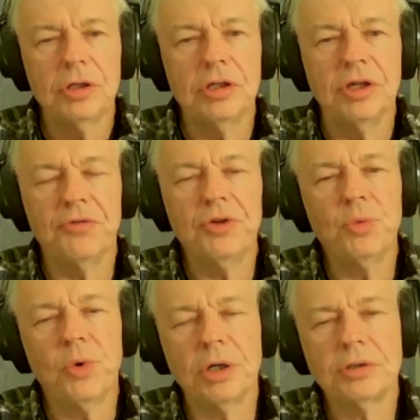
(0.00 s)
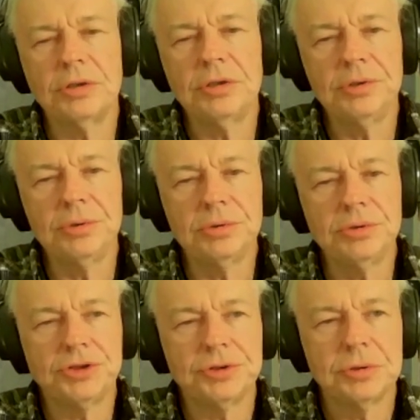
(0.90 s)
If you want to
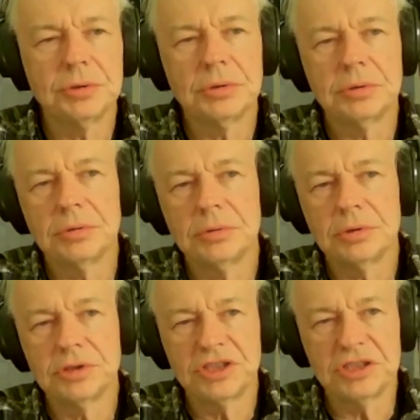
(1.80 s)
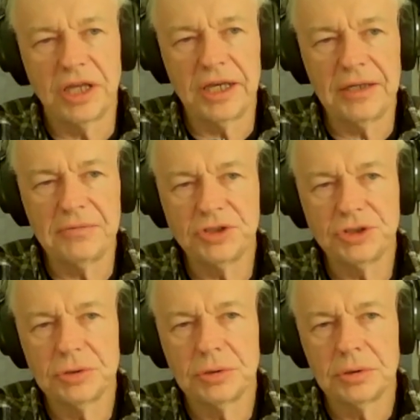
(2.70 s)
use slaves,
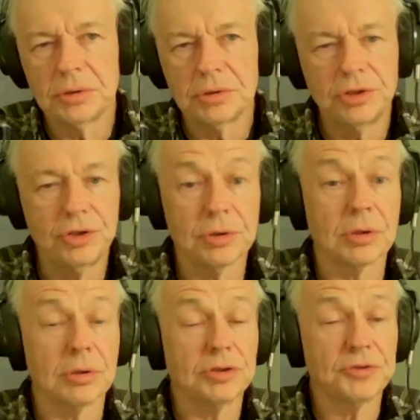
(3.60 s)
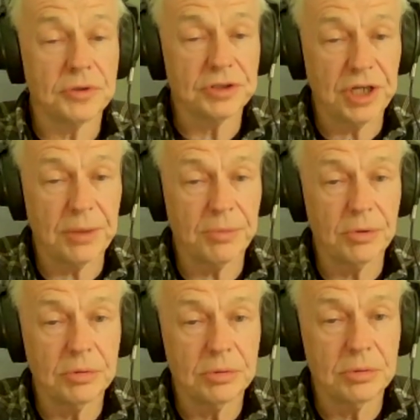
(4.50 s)
the Uyghurs, for example,
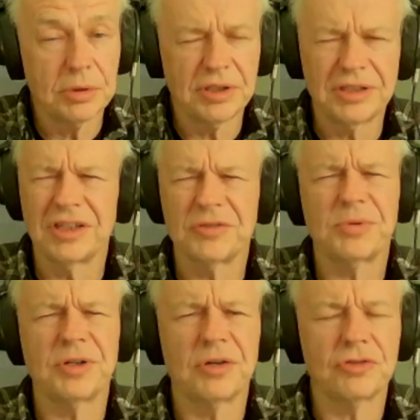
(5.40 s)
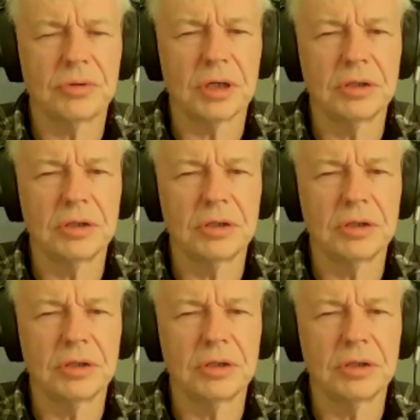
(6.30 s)
I think that's pronounced correctly.